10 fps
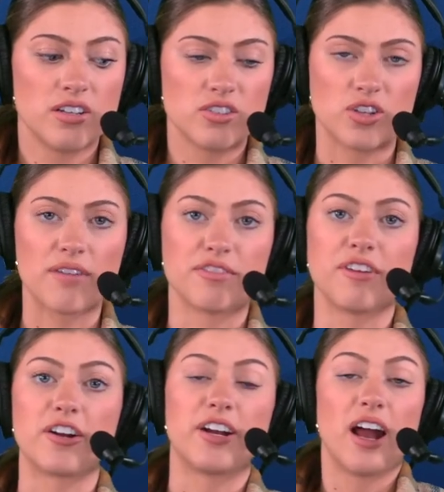Draft a
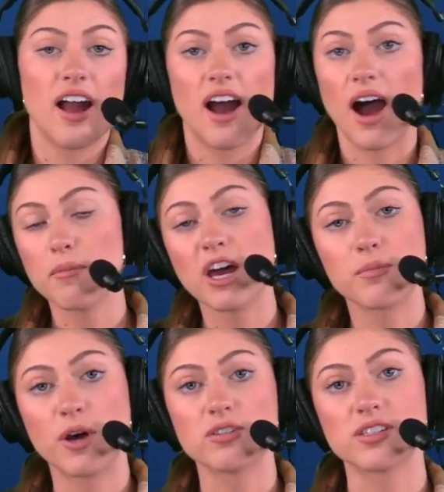veteran. I'm not
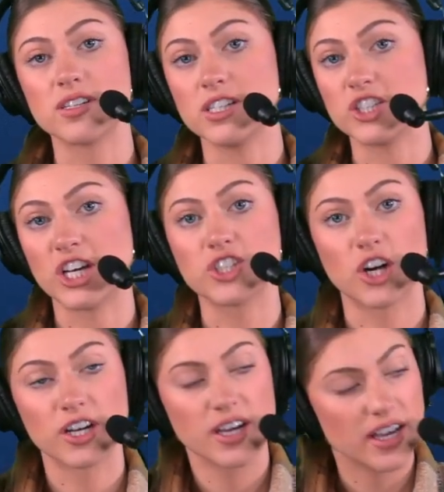opposed to DJ
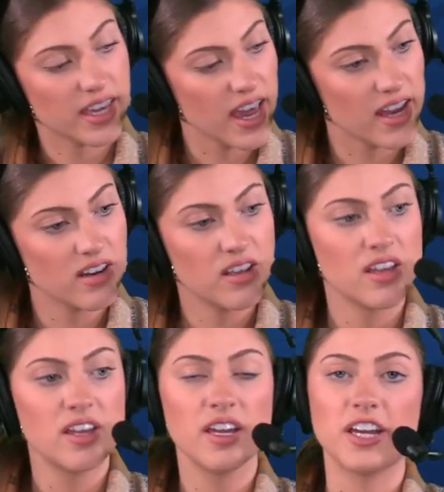Chark. Again,
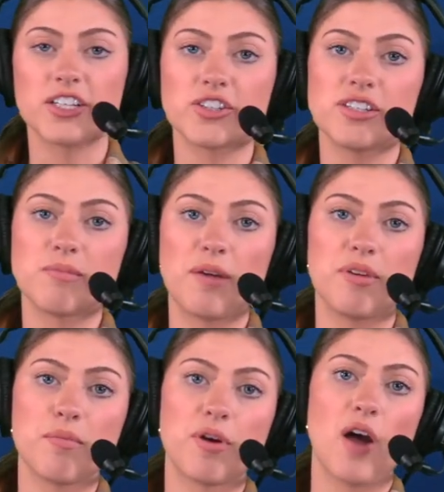injuries might
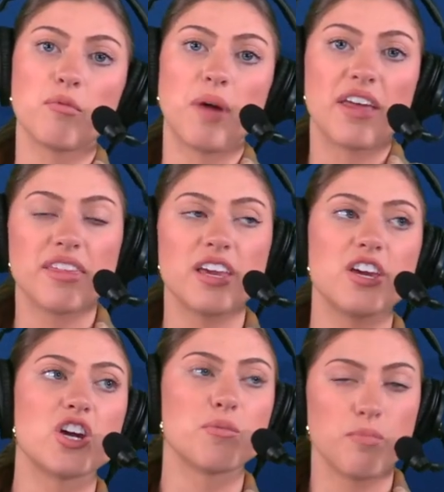be a problem. I think he
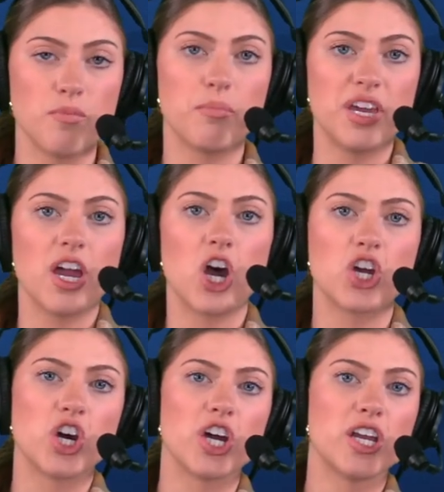could be a
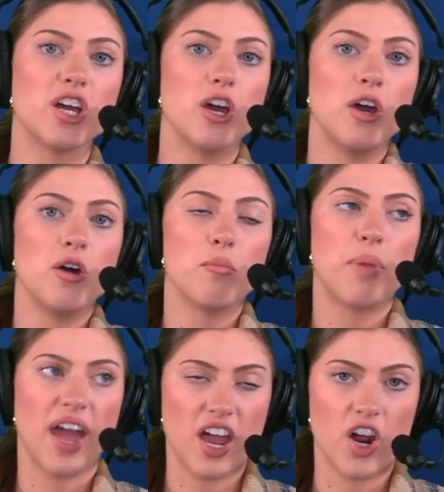good
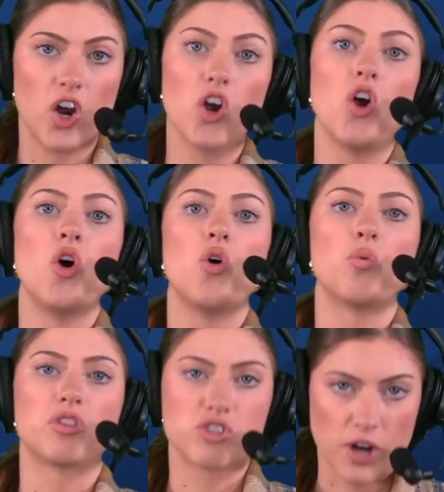pair
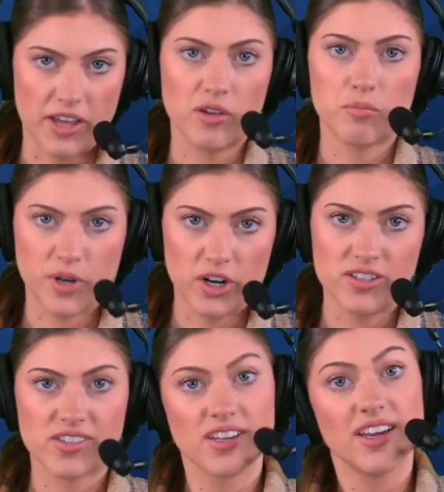with Treylon
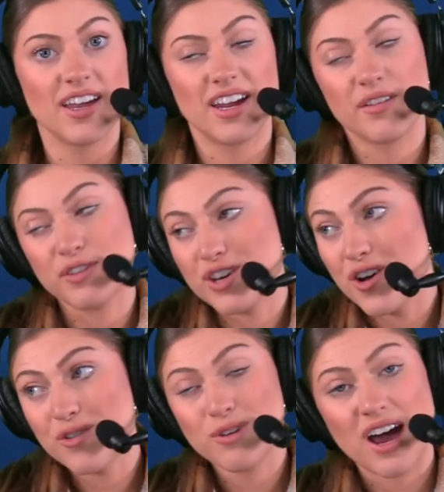Burks. And if you
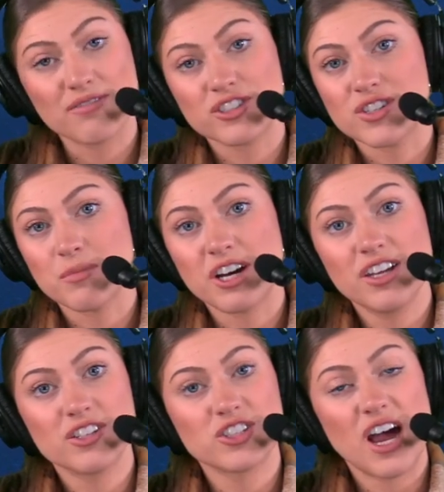go after somebody
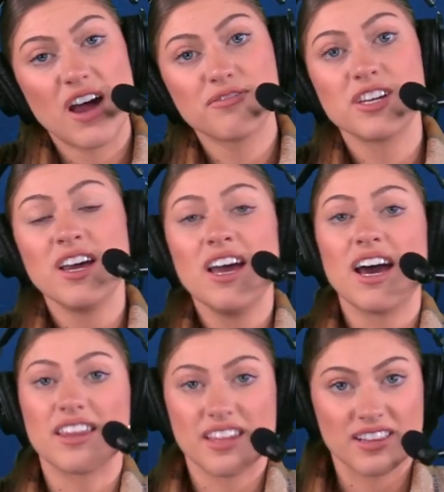in the draft,
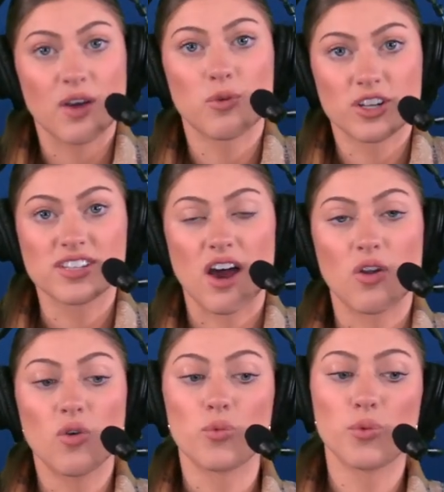I think that works
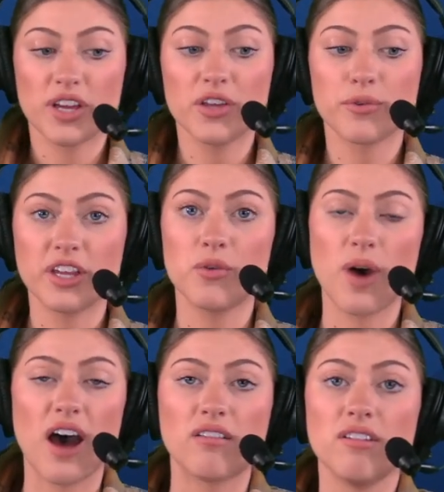out really, really
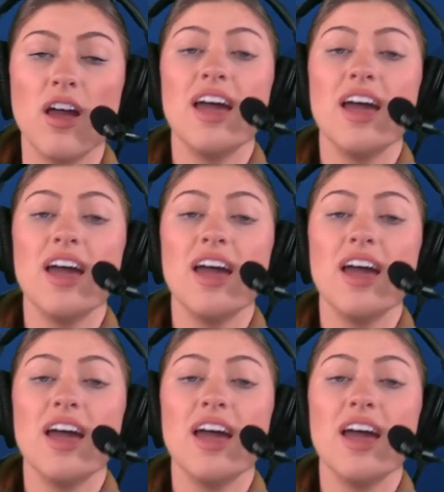well.